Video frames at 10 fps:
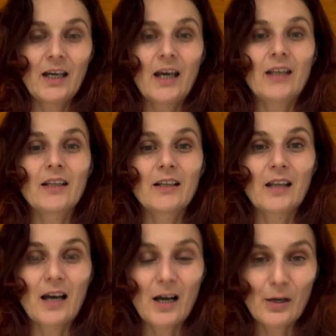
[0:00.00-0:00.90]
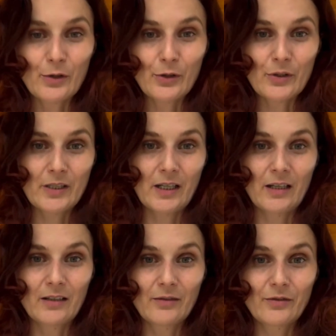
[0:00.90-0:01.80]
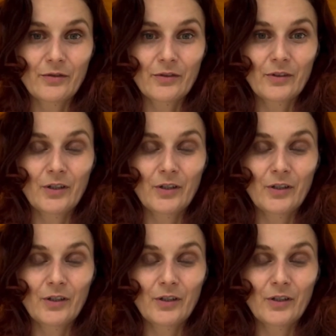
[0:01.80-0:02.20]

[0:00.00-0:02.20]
and allow yourself